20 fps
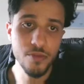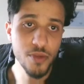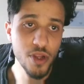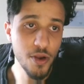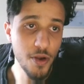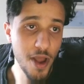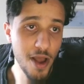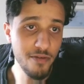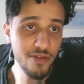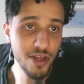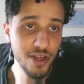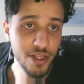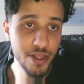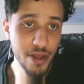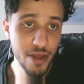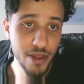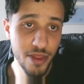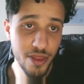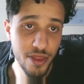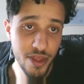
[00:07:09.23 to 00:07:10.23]
I have
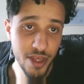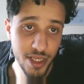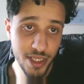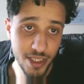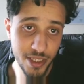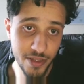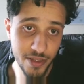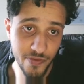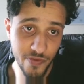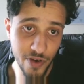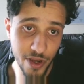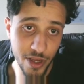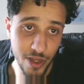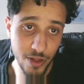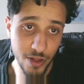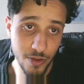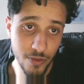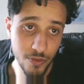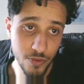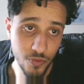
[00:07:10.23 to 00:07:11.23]
that this
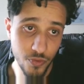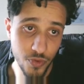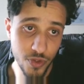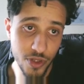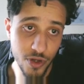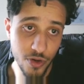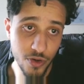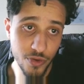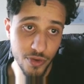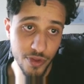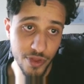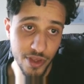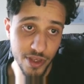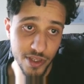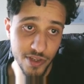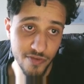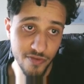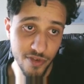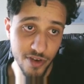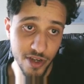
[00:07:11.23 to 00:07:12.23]
file, we download
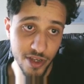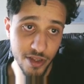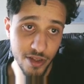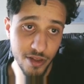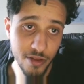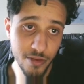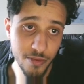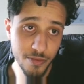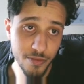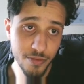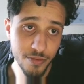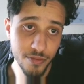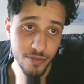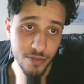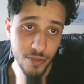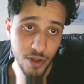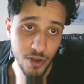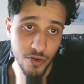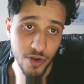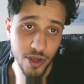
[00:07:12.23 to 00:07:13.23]
this file.
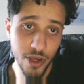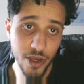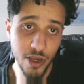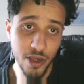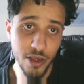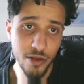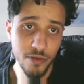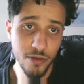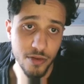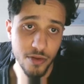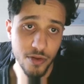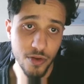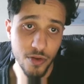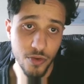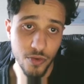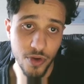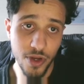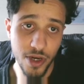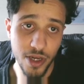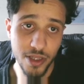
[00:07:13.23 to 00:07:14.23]
Okay,
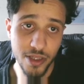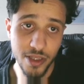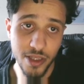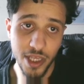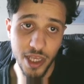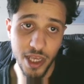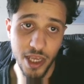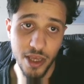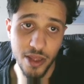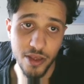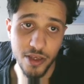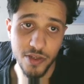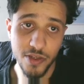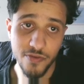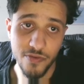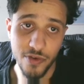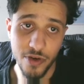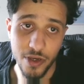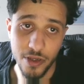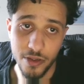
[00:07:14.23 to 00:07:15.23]
we're gonna take this
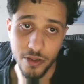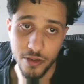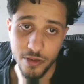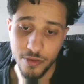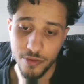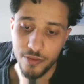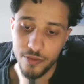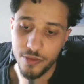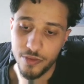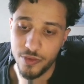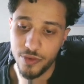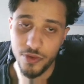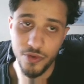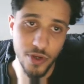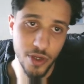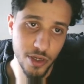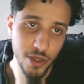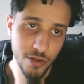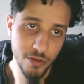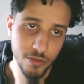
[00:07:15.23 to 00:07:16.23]
file, we're